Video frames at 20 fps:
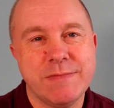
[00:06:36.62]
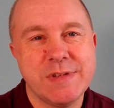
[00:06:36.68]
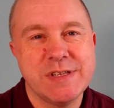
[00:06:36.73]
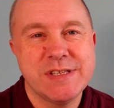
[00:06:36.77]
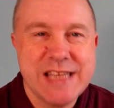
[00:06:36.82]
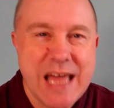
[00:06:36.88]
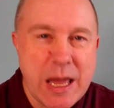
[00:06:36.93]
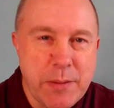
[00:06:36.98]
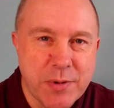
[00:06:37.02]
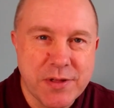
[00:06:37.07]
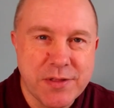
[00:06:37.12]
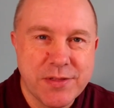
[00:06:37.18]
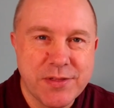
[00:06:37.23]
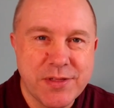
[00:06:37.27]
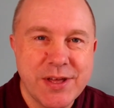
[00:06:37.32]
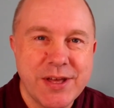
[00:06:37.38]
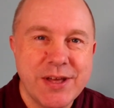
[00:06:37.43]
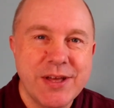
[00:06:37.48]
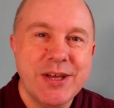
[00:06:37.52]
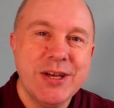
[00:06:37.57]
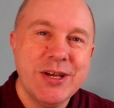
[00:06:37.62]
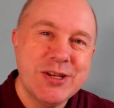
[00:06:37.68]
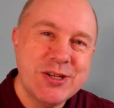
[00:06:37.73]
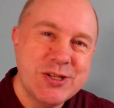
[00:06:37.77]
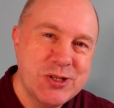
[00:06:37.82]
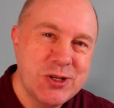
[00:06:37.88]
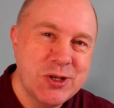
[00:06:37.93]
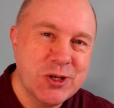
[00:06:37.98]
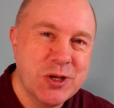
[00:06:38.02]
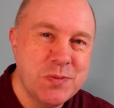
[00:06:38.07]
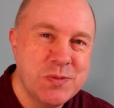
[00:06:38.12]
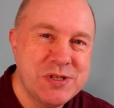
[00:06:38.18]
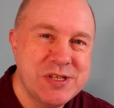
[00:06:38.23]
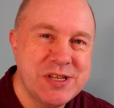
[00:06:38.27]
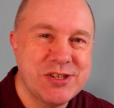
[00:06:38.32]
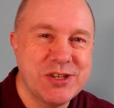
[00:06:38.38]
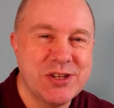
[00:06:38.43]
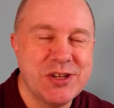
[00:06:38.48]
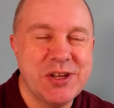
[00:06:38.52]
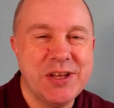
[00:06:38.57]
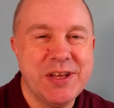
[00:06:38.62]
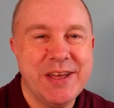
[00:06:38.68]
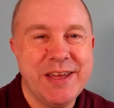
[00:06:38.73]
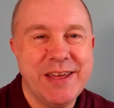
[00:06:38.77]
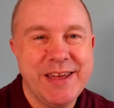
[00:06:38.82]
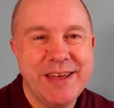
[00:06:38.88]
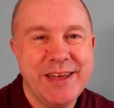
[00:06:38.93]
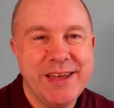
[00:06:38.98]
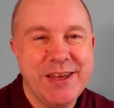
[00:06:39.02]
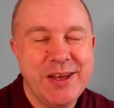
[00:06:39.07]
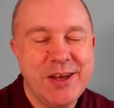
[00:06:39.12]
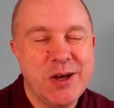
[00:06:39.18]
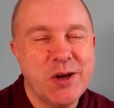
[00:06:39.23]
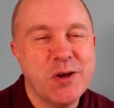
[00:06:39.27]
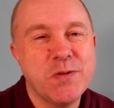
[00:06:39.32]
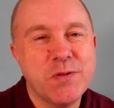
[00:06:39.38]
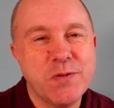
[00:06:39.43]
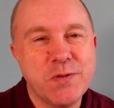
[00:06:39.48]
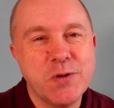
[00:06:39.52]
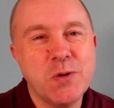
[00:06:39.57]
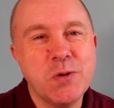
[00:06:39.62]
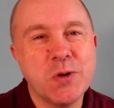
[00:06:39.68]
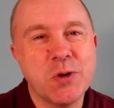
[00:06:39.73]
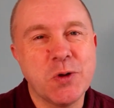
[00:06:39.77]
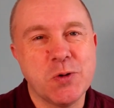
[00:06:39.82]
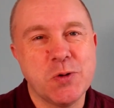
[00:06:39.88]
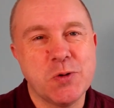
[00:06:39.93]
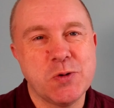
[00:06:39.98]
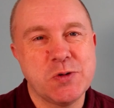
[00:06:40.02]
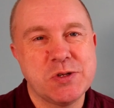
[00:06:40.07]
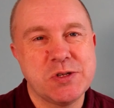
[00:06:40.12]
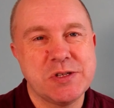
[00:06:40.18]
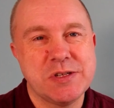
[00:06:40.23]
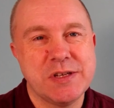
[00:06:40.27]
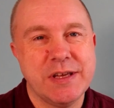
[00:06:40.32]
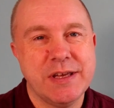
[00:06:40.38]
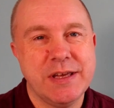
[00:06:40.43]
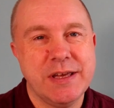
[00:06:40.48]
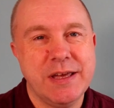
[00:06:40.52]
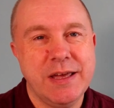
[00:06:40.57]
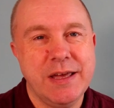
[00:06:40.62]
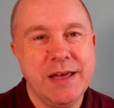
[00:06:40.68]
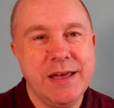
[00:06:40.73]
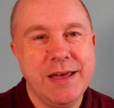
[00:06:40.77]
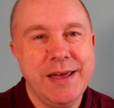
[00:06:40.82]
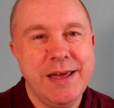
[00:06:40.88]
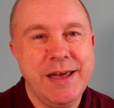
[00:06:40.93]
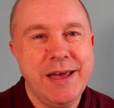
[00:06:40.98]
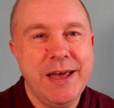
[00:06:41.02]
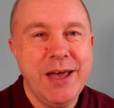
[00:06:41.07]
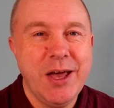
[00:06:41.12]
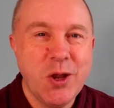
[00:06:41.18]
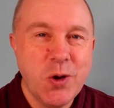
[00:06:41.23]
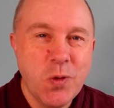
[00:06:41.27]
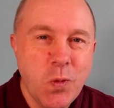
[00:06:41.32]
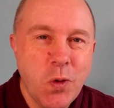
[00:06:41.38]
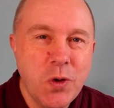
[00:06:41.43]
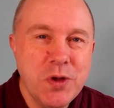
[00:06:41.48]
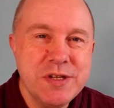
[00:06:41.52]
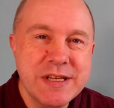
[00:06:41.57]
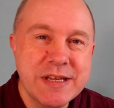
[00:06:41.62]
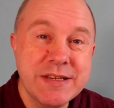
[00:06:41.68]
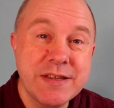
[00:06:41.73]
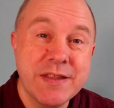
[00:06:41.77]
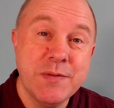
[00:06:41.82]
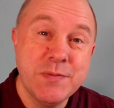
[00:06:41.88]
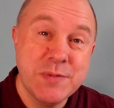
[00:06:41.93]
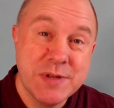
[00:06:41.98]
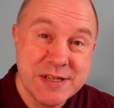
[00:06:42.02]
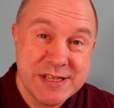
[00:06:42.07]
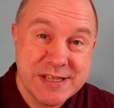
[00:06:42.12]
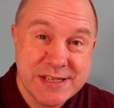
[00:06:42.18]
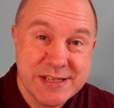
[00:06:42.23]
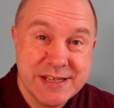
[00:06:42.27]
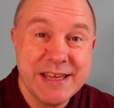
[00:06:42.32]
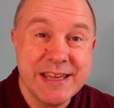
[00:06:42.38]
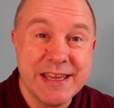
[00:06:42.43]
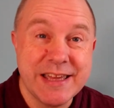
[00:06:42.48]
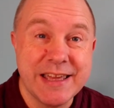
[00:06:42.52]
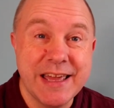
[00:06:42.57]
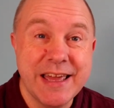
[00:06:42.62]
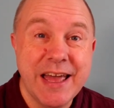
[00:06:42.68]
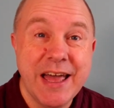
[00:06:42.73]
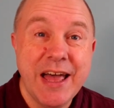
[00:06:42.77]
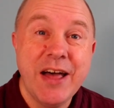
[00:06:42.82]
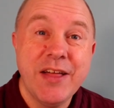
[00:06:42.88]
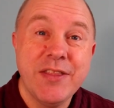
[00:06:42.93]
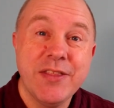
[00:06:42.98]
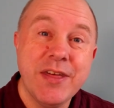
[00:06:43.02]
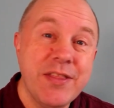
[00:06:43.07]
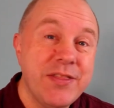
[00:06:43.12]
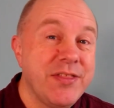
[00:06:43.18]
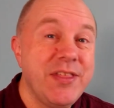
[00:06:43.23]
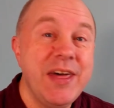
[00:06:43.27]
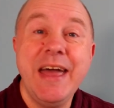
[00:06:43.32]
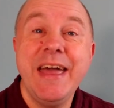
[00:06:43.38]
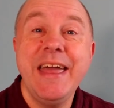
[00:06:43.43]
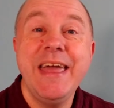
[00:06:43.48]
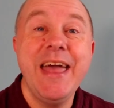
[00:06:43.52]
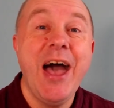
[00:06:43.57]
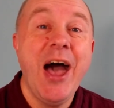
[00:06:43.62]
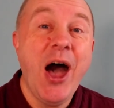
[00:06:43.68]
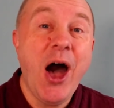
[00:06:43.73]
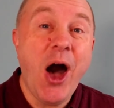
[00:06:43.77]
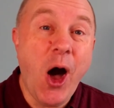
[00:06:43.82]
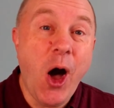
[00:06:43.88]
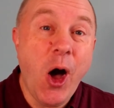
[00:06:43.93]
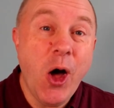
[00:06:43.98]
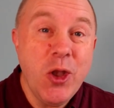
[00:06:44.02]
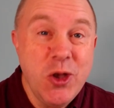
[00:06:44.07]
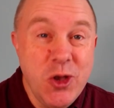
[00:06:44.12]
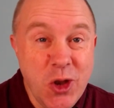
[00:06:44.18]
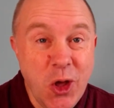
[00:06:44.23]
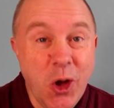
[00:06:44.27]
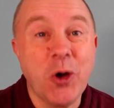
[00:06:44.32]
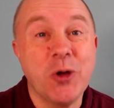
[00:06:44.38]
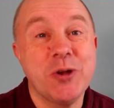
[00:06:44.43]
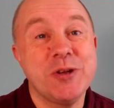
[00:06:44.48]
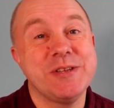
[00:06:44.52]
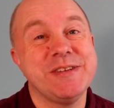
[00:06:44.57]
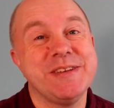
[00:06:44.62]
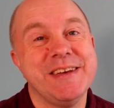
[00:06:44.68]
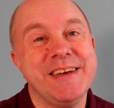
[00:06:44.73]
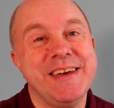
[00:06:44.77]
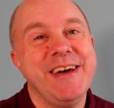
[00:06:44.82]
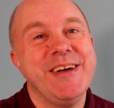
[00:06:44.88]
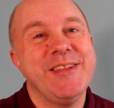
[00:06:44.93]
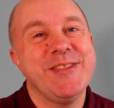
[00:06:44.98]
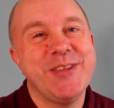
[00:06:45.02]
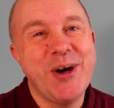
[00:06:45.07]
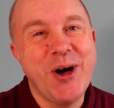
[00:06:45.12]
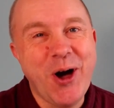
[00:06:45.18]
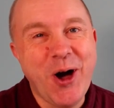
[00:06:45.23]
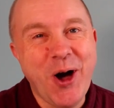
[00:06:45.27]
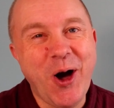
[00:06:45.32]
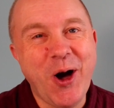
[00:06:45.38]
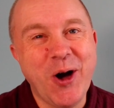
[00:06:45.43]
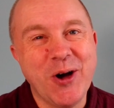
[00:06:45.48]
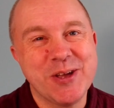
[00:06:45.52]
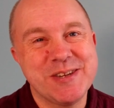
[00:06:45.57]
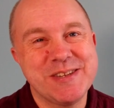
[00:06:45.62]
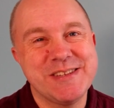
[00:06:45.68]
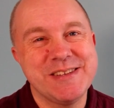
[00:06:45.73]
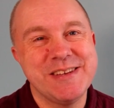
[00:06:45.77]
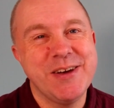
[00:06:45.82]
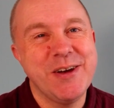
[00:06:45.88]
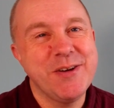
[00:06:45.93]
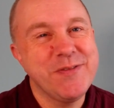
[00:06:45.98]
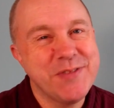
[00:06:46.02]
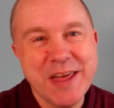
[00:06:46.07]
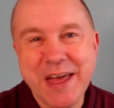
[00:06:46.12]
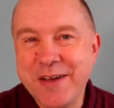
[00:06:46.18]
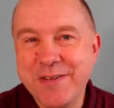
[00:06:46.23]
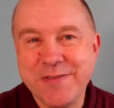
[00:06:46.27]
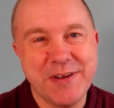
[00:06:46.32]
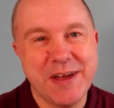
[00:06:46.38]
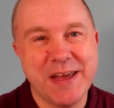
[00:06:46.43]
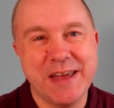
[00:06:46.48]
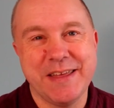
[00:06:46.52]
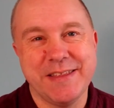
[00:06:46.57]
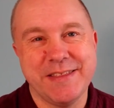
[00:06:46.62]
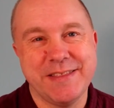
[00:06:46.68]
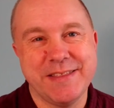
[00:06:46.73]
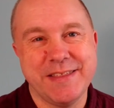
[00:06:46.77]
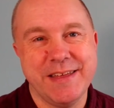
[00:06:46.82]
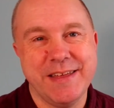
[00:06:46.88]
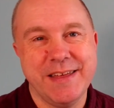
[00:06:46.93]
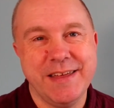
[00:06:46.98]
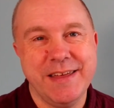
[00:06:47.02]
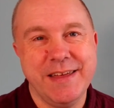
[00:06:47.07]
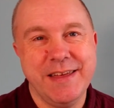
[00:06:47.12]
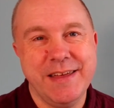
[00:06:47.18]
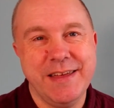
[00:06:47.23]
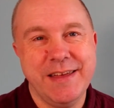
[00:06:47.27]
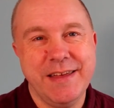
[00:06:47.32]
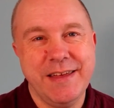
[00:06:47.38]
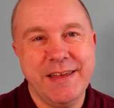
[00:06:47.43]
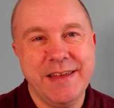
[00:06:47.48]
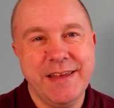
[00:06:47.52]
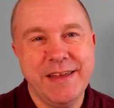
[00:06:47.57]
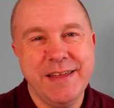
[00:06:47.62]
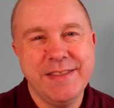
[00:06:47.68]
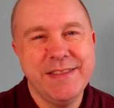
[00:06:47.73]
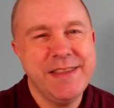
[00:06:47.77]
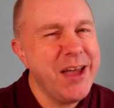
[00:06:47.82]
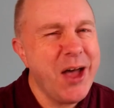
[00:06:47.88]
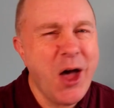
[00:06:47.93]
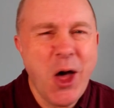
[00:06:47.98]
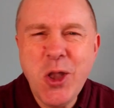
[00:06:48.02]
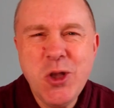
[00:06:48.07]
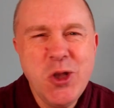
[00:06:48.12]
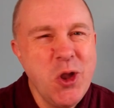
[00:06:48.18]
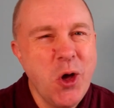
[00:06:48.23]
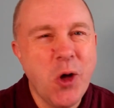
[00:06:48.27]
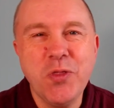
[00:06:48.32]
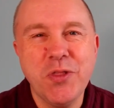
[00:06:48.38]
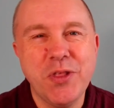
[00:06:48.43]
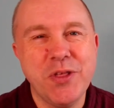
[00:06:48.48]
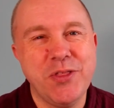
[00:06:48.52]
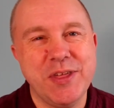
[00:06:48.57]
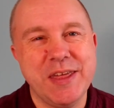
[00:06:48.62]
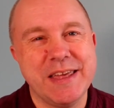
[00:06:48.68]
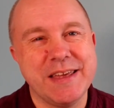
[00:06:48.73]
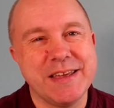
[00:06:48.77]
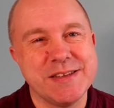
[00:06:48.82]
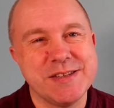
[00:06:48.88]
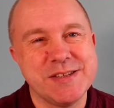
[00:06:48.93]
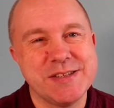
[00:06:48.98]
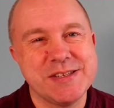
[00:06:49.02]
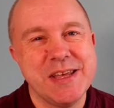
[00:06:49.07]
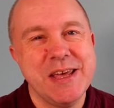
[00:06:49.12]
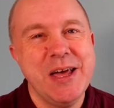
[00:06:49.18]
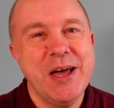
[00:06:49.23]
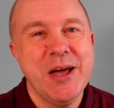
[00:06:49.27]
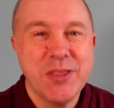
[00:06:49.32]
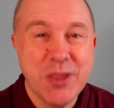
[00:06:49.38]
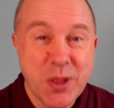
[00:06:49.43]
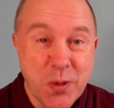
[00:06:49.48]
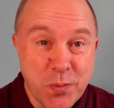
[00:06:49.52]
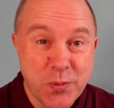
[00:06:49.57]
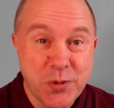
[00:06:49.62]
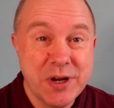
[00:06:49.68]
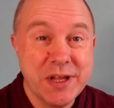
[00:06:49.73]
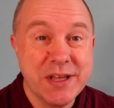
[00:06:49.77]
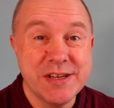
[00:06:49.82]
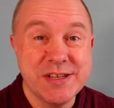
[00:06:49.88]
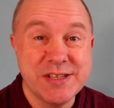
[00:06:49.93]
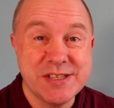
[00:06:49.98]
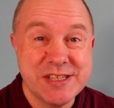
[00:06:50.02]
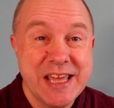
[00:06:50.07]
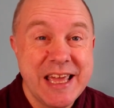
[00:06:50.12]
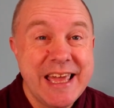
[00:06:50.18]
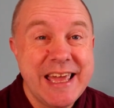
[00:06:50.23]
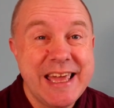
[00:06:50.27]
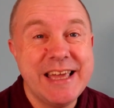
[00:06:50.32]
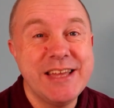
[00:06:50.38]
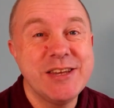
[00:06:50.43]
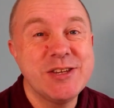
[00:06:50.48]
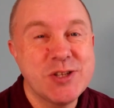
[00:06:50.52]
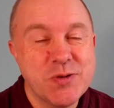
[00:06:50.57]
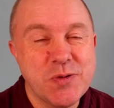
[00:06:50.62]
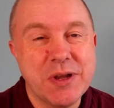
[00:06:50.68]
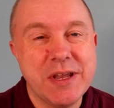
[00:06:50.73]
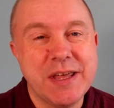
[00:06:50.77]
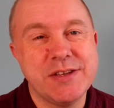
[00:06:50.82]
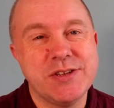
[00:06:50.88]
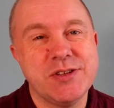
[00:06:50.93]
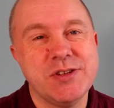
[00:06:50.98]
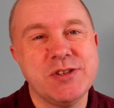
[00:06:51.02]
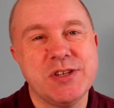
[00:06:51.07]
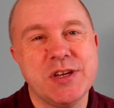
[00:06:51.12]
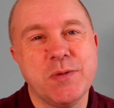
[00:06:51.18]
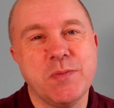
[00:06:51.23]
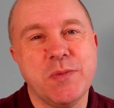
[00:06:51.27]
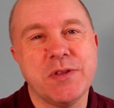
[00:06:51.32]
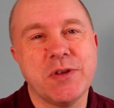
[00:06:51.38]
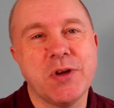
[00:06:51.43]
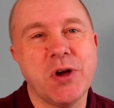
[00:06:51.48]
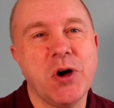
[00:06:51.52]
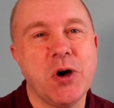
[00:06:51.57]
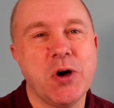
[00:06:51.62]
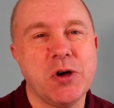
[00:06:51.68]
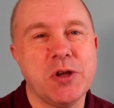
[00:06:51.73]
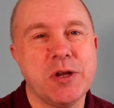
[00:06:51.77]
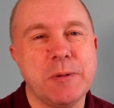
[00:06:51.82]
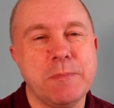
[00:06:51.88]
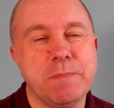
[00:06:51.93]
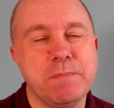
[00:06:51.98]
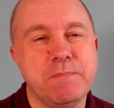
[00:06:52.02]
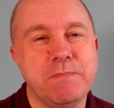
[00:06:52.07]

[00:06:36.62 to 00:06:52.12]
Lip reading: Sabbath, circumcision, and food laws, and wanting them to see that they are not the heart of their faith. They are not the things that bring us into relationship with God.